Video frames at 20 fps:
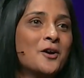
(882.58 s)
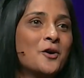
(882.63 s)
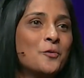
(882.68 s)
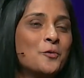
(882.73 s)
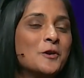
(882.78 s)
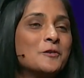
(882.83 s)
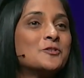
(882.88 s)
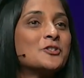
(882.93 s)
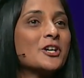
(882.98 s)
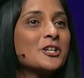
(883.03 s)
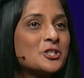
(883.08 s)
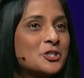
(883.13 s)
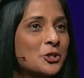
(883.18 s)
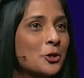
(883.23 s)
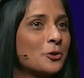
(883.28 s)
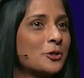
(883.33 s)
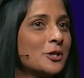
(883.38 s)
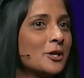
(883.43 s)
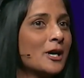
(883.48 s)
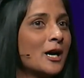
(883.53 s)
We've just
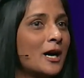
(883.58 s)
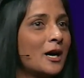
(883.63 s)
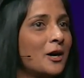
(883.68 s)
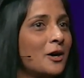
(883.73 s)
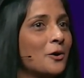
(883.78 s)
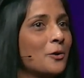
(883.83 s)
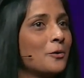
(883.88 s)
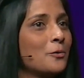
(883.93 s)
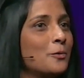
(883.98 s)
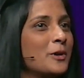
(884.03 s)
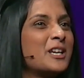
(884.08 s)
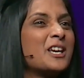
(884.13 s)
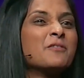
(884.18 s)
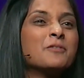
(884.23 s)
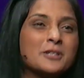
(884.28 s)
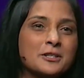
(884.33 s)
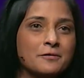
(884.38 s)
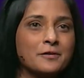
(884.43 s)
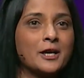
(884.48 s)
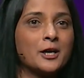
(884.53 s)
shown you how we give
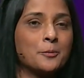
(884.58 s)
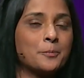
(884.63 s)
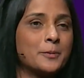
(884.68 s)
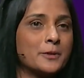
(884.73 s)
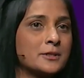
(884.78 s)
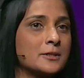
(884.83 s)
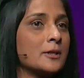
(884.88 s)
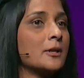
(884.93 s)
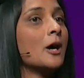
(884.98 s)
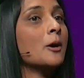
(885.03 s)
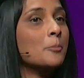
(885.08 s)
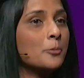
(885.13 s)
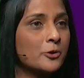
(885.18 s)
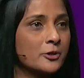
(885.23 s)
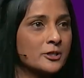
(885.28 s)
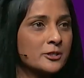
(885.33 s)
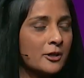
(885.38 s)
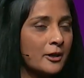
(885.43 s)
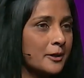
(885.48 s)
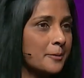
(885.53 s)
your developers a lot more
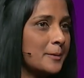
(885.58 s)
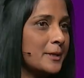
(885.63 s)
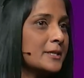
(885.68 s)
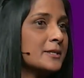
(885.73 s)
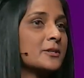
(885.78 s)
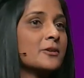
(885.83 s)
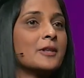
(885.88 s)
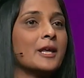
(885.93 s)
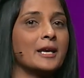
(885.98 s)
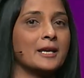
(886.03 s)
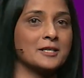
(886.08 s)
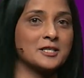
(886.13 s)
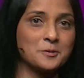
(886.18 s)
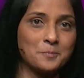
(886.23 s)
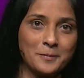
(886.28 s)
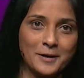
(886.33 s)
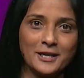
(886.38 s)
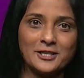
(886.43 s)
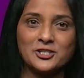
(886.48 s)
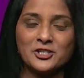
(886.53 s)
autonomy so they can
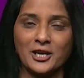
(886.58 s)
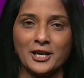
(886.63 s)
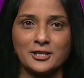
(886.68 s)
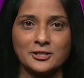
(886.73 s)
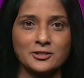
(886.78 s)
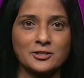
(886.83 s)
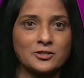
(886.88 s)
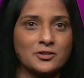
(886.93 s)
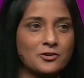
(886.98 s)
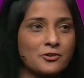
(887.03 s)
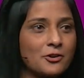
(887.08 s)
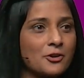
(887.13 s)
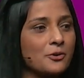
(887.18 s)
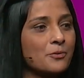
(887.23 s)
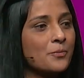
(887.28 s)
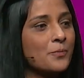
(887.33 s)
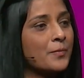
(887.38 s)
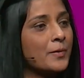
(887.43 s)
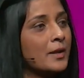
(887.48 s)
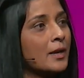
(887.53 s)
speed changes
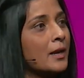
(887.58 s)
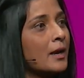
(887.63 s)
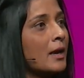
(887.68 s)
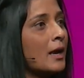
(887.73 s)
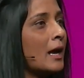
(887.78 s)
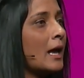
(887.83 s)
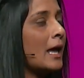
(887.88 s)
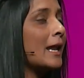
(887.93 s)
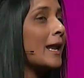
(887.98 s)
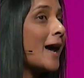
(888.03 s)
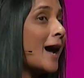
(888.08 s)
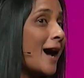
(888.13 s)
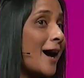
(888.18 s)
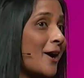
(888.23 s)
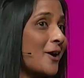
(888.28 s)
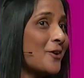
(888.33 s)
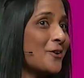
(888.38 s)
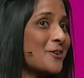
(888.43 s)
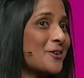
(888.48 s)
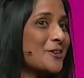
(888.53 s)
through, and
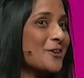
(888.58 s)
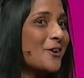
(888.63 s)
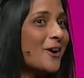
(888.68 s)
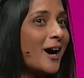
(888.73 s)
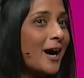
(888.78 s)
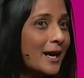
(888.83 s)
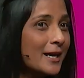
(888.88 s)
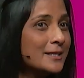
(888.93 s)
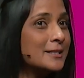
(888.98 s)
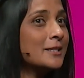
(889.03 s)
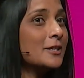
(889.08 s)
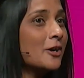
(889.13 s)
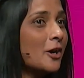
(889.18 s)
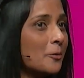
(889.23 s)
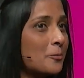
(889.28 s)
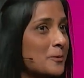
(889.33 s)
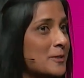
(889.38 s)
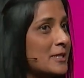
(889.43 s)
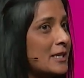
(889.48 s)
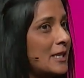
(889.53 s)
how your IT
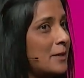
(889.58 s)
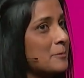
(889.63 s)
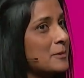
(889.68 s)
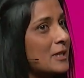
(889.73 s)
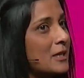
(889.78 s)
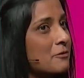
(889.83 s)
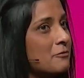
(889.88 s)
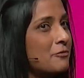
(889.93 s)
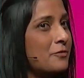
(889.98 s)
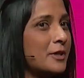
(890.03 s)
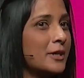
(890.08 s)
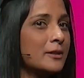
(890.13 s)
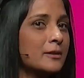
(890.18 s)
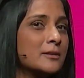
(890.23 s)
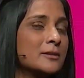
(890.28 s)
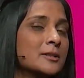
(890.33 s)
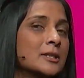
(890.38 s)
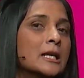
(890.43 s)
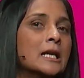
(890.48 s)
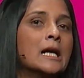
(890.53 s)
ops teams can feel
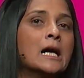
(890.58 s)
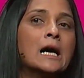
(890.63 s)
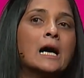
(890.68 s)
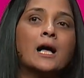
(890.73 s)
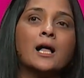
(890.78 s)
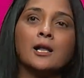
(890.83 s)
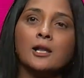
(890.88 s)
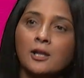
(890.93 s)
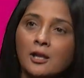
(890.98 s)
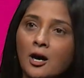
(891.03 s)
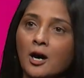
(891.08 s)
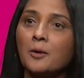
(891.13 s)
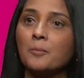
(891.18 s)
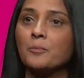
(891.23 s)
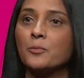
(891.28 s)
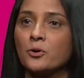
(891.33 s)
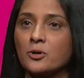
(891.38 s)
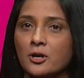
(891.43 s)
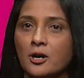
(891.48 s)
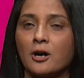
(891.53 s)
a lot
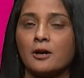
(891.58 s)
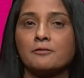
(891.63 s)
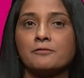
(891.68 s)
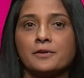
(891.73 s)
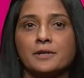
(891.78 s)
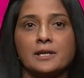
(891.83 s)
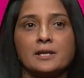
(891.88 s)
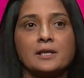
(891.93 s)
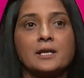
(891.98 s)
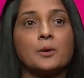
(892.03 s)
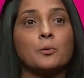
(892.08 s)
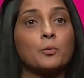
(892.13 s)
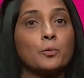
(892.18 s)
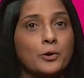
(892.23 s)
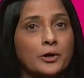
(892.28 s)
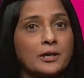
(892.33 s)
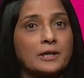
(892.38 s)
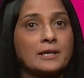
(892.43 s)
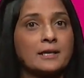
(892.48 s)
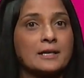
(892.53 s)
more confident that
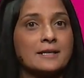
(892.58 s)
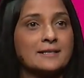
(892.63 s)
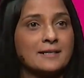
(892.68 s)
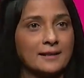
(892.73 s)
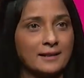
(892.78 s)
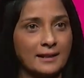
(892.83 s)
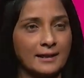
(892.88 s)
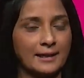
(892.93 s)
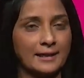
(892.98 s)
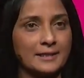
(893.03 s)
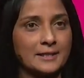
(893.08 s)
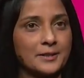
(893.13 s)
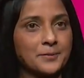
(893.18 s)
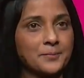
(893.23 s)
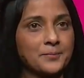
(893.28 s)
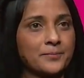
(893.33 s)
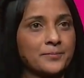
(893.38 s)
work is aligned.